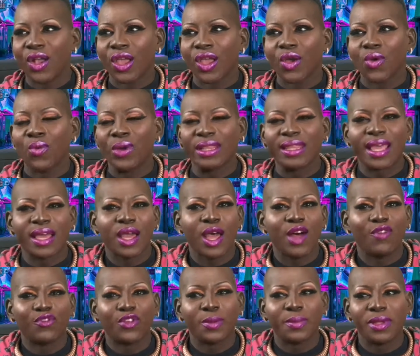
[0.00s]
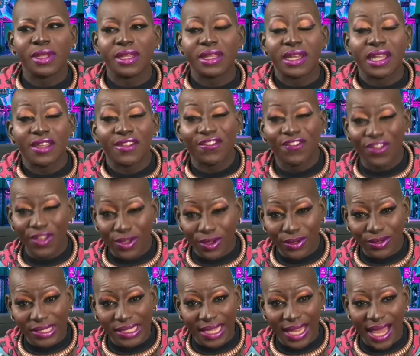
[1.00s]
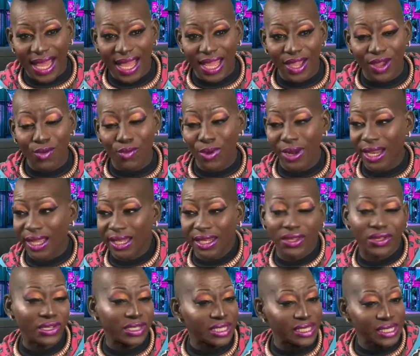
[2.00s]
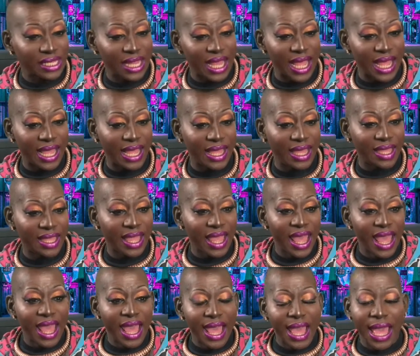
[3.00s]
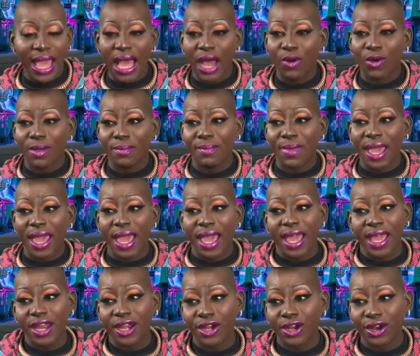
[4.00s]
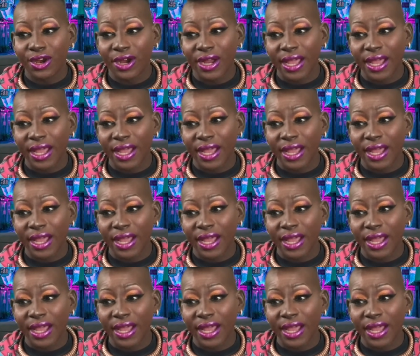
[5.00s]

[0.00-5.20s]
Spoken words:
what that comfortability feels like, what it looks like, how it may hinder